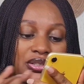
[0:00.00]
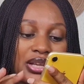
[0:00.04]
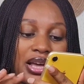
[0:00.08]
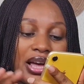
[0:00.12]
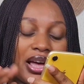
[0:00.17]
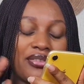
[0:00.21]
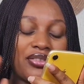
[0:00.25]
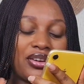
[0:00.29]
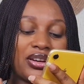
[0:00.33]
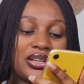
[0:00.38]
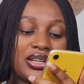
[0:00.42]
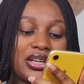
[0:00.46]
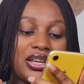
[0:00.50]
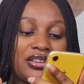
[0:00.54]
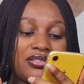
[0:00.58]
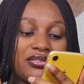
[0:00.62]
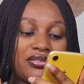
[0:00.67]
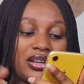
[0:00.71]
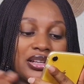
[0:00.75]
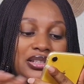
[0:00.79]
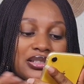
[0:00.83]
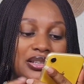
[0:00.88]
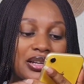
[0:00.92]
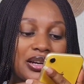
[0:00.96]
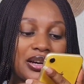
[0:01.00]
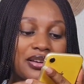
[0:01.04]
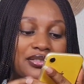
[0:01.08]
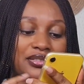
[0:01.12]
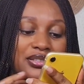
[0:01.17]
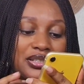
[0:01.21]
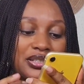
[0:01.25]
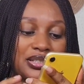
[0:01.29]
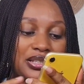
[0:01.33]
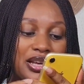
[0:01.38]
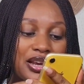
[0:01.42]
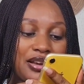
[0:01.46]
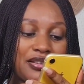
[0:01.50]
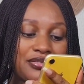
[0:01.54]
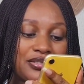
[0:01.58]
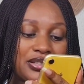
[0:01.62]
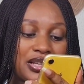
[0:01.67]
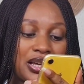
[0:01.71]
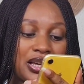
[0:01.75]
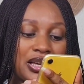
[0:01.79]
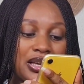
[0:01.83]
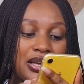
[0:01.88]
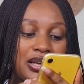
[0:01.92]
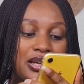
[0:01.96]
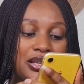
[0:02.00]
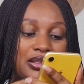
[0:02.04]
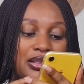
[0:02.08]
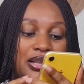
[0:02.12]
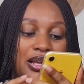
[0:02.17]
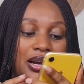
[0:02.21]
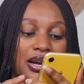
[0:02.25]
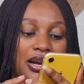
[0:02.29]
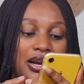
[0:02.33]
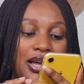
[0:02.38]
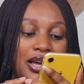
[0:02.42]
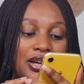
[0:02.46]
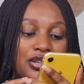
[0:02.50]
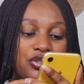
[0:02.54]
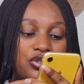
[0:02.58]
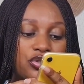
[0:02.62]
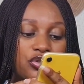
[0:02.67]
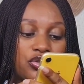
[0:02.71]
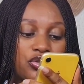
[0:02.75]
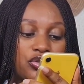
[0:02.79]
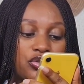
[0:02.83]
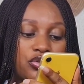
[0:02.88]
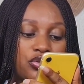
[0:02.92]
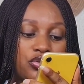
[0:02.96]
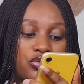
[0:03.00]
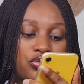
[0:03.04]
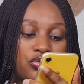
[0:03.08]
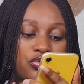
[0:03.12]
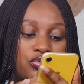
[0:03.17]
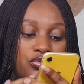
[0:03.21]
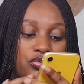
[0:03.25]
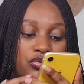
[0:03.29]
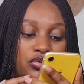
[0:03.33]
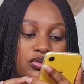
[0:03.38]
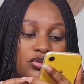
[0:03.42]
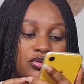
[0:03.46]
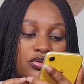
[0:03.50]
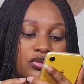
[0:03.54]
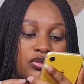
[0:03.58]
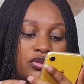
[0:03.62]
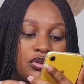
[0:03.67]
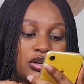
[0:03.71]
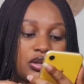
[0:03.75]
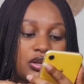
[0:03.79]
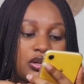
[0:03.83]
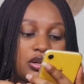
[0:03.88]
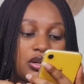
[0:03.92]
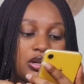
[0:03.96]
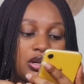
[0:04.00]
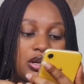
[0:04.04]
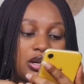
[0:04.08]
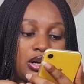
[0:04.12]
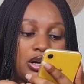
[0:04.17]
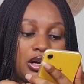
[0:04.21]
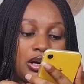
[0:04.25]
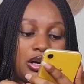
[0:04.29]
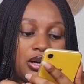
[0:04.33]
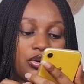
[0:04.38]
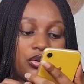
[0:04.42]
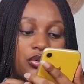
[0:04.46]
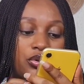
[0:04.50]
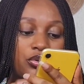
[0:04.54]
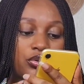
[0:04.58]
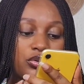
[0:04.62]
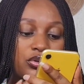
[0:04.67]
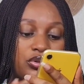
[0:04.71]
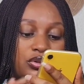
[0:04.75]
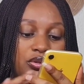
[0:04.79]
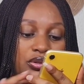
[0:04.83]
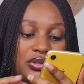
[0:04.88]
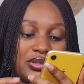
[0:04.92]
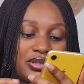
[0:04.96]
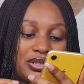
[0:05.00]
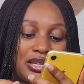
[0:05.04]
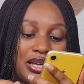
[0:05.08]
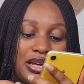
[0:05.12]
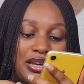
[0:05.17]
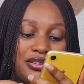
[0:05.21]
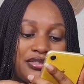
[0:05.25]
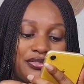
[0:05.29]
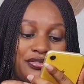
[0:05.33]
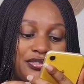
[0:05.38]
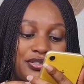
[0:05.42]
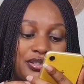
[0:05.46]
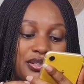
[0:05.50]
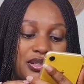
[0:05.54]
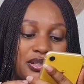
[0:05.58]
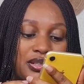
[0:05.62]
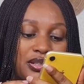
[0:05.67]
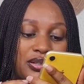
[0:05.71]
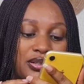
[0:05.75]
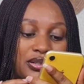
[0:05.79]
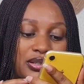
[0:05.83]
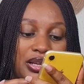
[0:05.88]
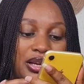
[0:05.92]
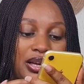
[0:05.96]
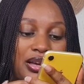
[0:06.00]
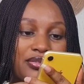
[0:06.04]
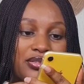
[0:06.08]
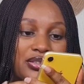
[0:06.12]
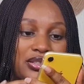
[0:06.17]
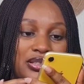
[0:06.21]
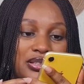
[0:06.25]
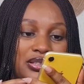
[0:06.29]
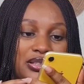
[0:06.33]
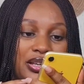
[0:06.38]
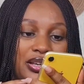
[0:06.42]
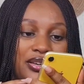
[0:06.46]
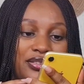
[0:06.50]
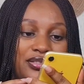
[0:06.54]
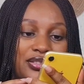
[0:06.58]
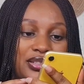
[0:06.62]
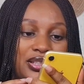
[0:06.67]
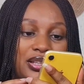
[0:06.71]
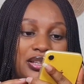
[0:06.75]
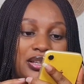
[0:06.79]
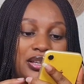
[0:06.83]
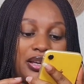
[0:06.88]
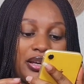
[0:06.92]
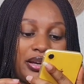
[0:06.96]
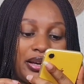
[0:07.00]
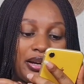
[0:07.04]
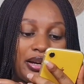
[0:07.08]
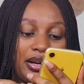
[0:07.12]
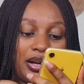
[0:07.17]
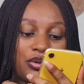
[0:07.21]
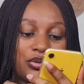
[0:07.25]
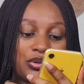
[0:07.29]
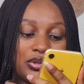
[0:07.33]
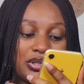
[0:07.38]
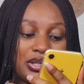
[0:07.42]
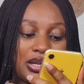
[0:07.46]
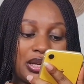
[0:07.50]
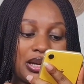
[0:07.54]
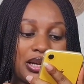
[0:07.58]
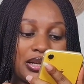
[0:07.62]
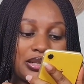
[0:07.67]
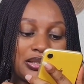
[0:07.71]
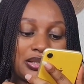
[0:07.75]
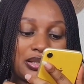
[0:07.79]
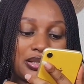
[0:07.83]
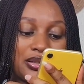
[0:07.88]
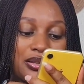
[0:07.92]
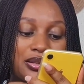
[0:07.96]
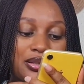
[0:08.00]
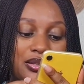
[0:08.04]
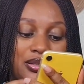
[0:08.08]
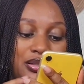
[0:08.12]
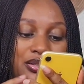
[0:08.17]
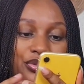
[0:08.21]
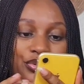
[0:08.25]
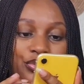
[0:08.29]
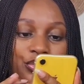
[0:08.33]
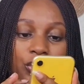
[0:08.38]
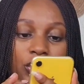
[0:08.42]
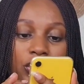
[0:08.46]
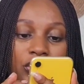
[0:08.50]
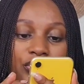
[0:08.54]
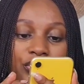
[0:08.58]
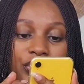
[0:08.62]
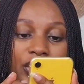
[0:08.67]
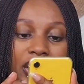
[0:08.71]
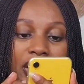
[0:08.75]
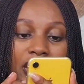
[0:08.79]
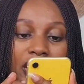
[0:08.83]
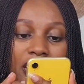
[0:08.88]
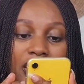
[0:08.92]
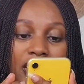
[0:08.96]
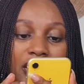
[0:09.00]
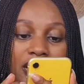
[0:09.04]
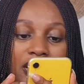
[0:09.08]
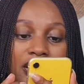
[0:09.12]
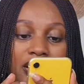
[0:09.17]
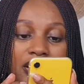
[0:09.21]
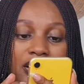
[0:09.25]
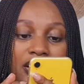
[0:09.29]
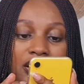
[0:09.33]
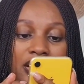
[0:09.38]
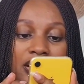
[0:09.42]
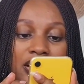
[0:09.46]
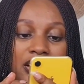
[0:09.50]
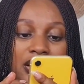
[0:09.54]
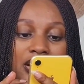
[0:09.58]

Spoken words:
I have an effect that I've saved that I like to use. I'll go to saved because I have it saved and I will select it. This one right here.